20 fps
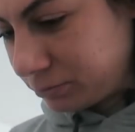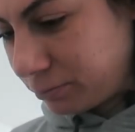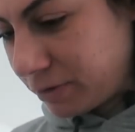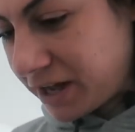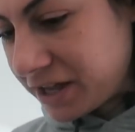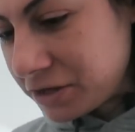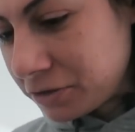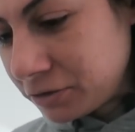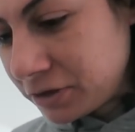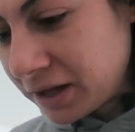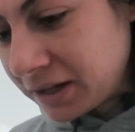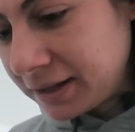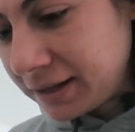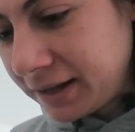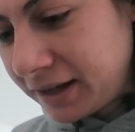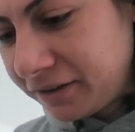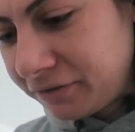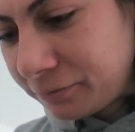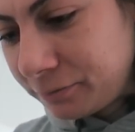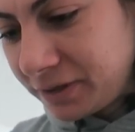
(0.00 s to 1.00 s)
Why you not
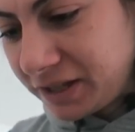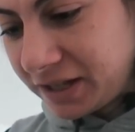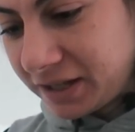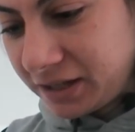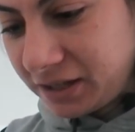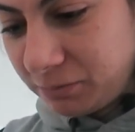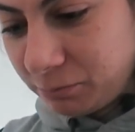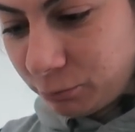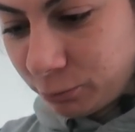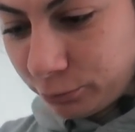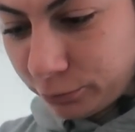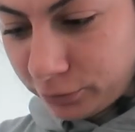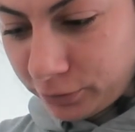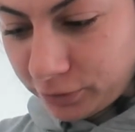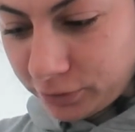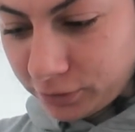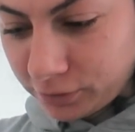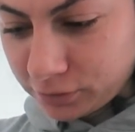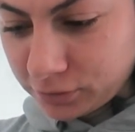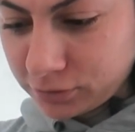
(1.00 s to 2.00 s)
love me
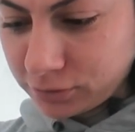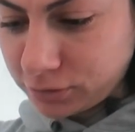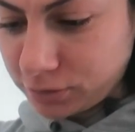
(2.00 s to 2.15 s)
anymore?